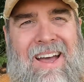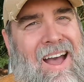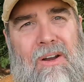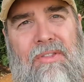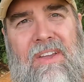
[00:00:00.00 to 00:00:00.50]

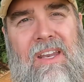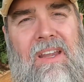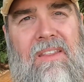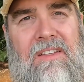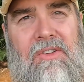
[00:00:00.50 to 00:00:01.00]
I don't think
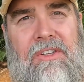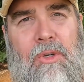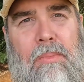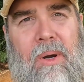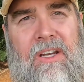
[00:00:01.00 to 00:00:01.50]
any of these are
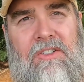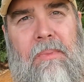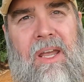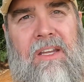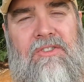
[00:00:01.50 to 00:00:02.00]
deal breakers
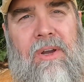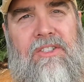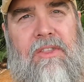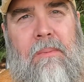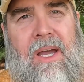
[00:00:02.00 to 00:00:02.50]
by any
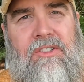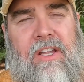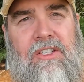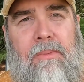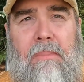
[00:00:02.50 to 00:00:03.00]
stretch of the
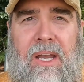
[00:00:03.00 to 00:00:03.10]
imagination,